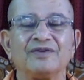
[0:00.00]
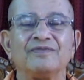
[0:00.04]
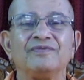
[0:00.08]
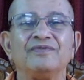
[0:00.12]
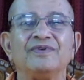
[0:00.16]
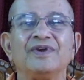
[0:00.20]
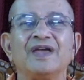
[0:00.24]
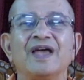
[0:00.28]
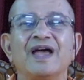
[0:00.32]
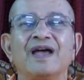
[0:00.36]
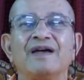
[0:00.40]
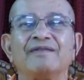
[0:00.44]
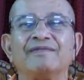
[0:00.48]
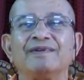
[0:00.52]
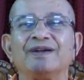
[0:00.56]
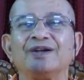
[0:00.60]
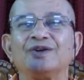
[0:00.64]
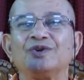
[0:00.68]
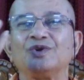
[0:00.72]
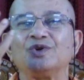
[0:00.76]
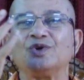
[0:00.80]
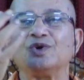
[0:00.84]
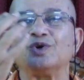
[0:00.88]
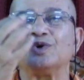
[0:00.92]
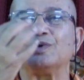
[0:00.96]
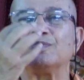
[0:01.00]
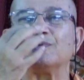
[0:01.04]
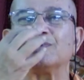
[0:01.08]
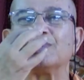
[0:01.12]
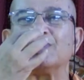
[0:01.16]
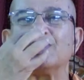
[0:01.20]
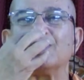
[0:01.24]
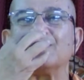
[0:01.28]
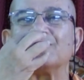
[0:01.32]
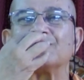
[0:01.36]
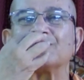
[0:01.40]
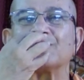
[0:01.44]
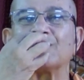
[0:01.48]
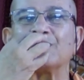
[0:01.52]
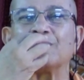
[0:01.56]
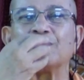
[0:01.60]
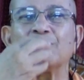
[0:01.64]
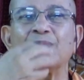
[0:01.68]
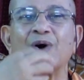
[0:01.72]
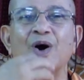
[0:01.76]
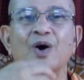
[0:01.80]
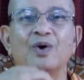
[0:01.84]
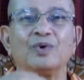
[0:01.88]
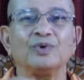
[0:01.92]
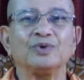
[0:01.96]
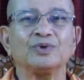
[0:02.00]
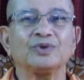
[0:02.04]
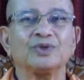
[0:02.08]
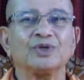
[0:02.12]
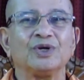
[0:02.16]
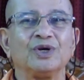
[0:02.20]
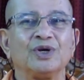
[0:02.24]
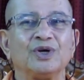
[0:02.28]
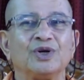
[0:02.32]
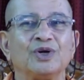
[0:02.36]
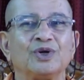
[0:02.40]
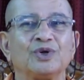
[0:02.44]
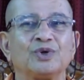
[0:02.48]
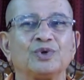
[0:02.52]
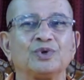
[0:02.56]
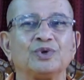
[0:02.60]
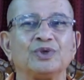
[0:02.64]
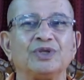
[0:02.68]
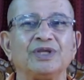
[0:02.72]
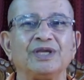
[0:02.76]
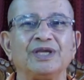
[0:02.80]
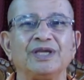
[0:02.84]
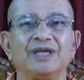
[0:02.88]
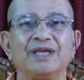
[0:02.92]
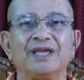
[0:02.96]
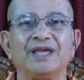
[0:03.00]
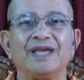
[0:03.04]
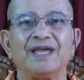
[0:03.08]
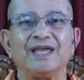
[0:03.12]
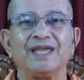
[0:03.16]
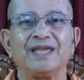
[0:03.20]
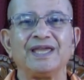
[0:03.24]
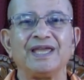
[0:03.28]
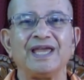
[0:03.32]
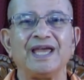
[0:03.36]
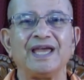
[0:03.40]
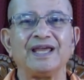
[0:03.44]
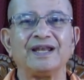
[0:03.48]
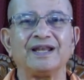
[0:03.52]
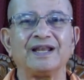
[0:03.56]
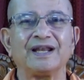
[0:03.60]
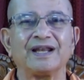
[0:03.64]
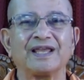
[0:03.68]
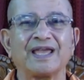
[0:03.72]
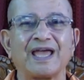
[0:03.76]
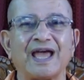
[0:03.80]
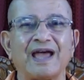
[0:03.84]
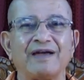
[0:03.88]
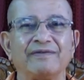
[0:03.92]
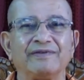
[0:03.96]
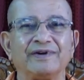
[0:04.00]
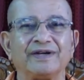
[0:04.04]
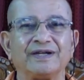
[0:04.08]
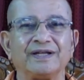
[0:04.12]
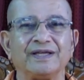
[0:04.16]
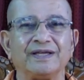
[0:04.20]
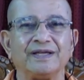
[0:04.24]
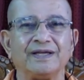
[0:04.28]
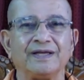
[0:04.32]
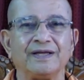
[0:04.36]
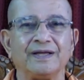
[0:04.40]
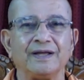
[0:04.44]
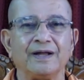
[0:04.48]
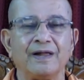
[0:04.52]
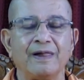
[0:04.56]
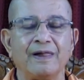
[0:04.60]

We have a tube from mouth to the anal cavity.